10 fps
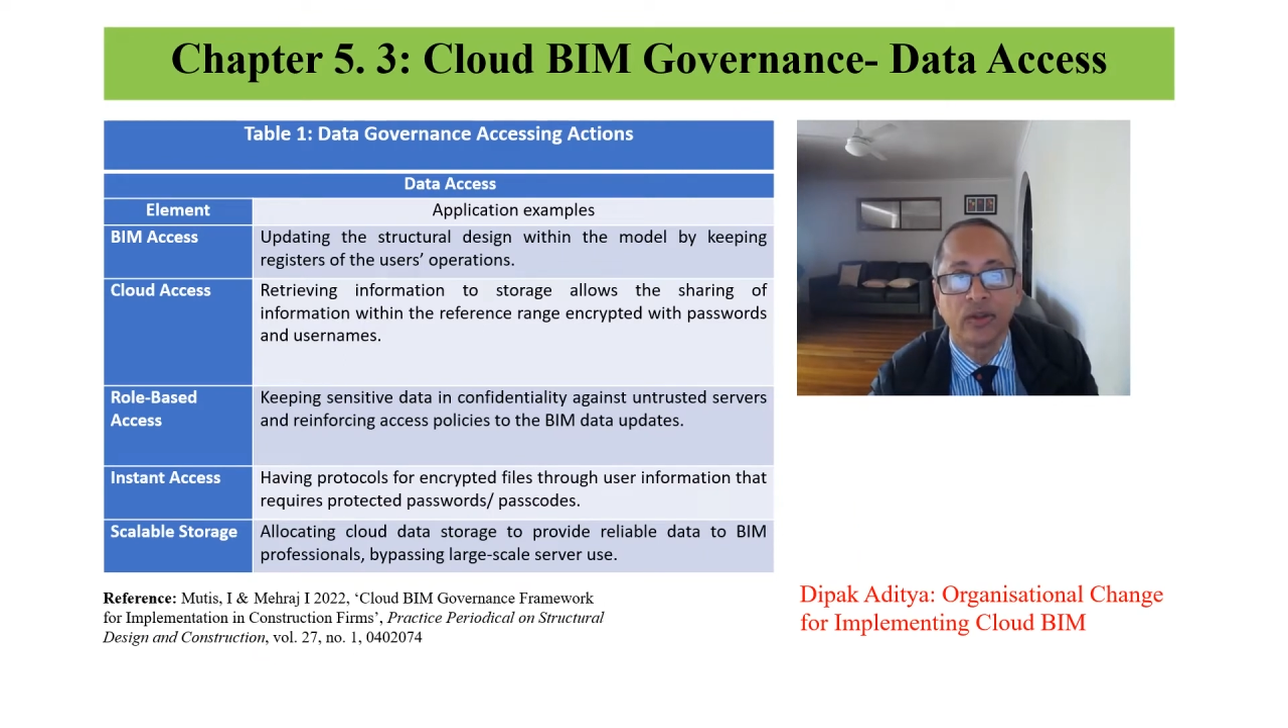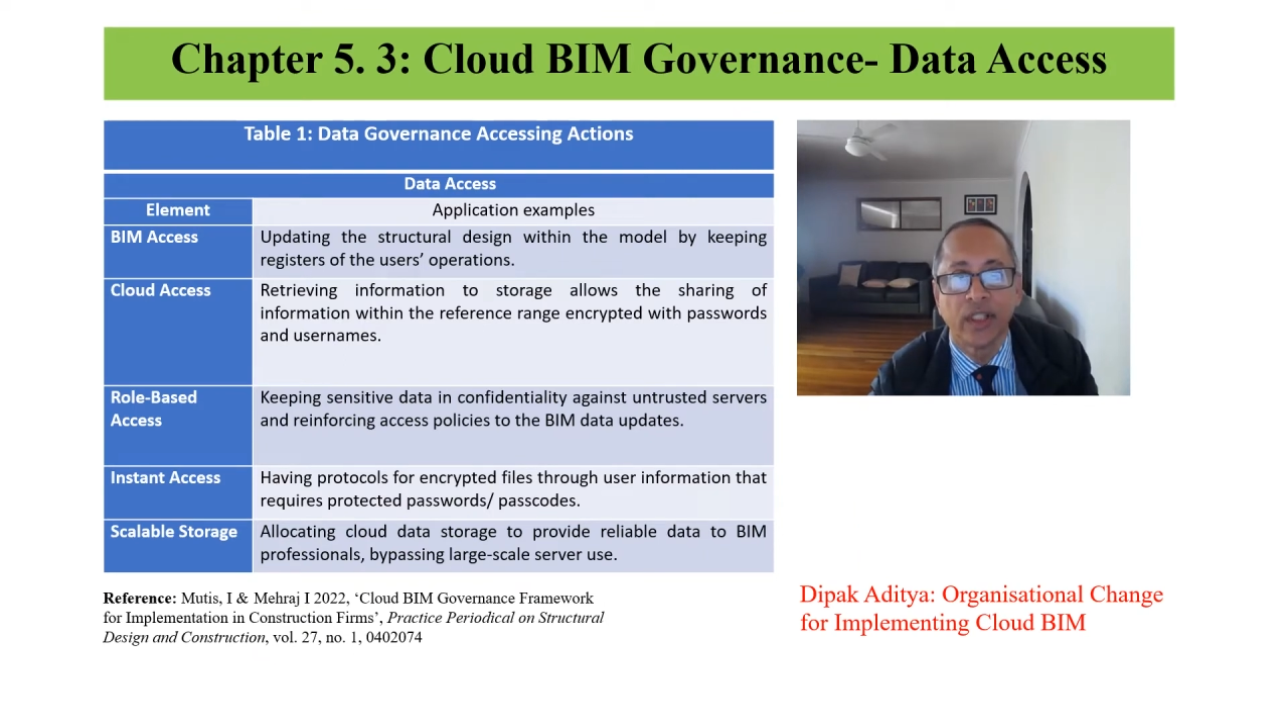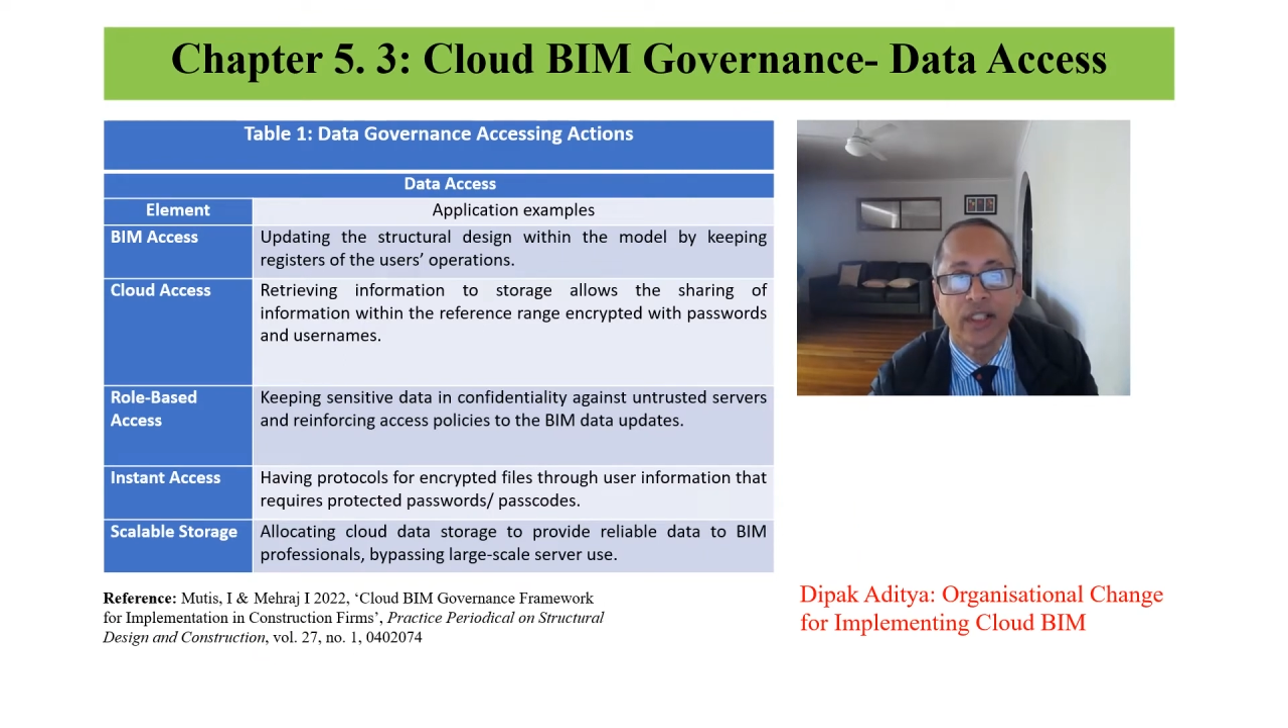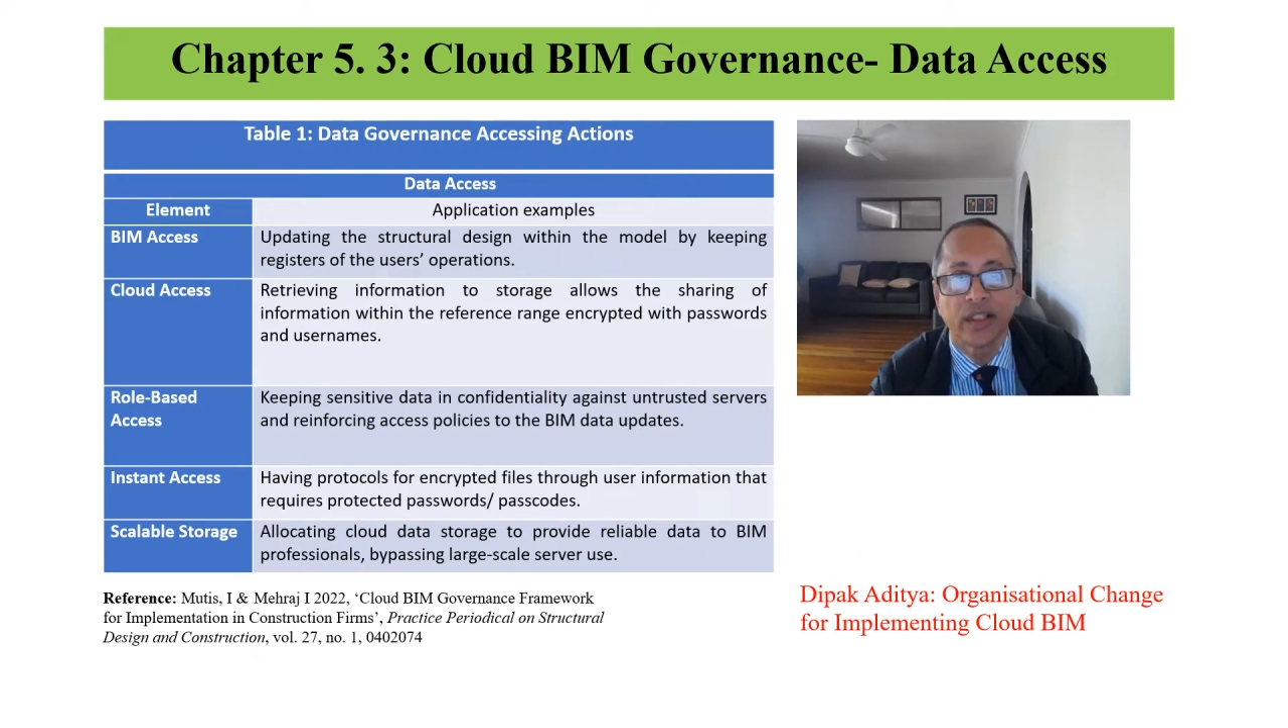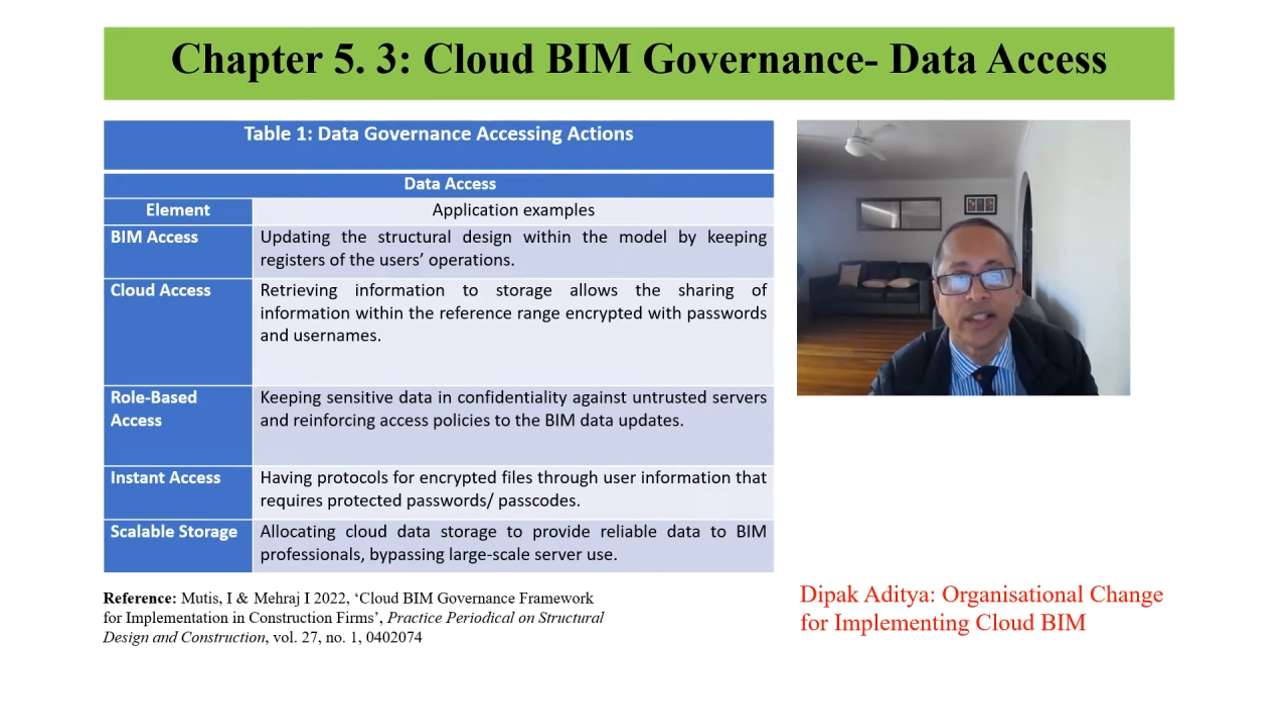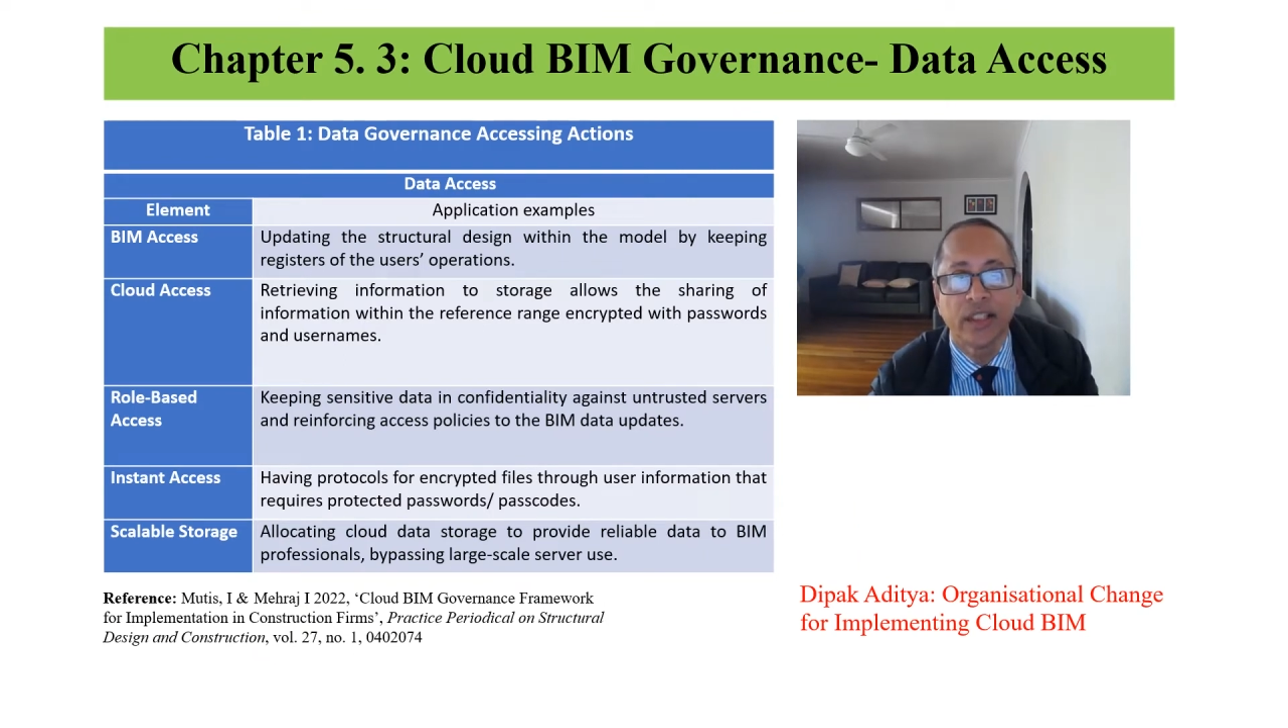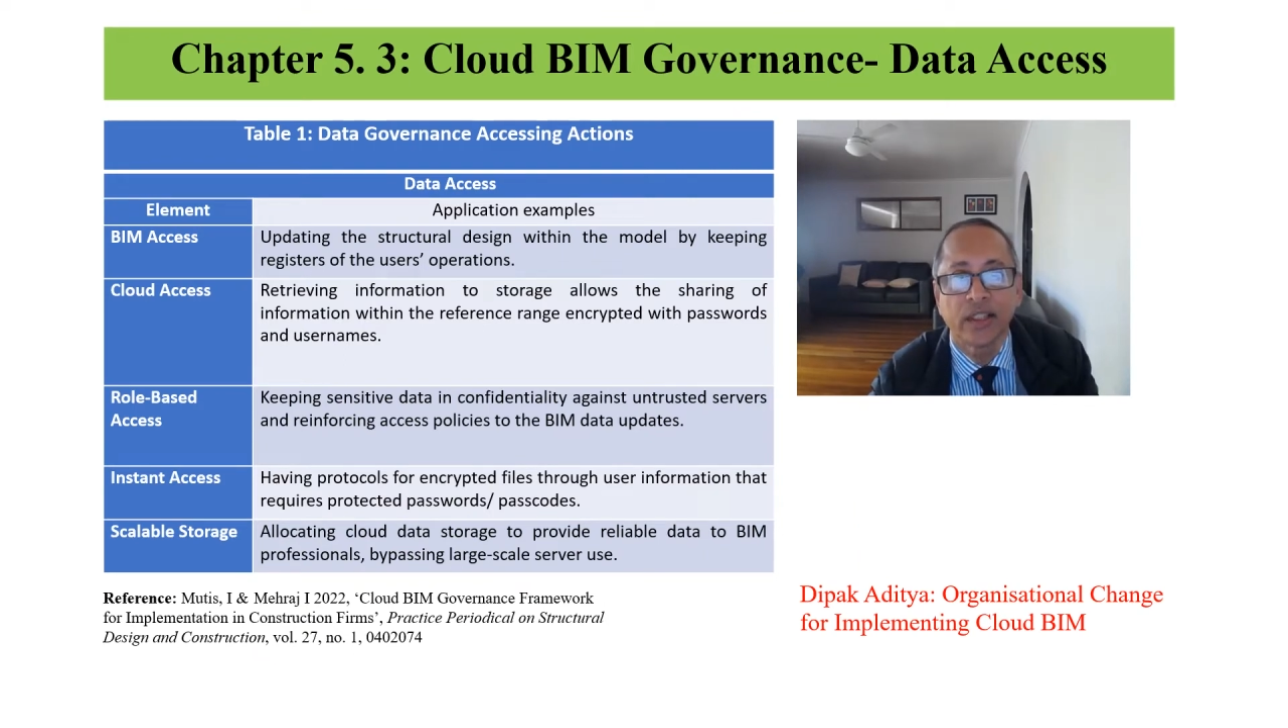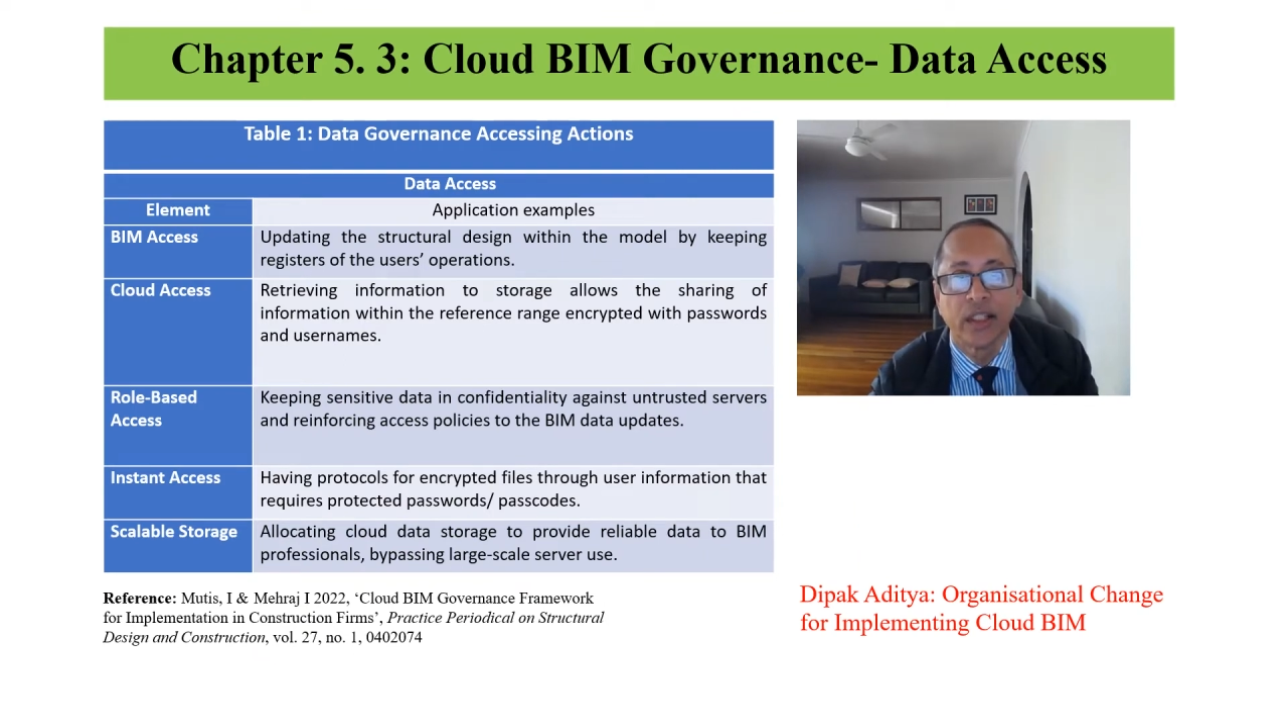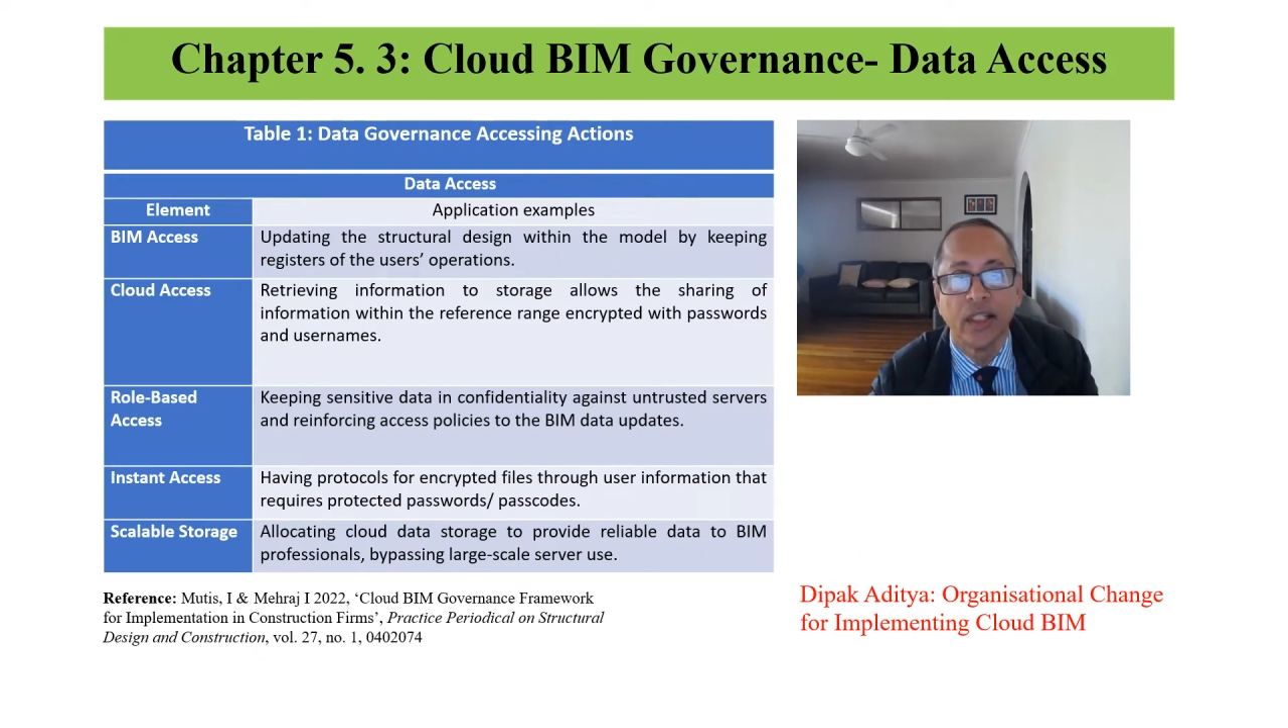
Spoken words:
access,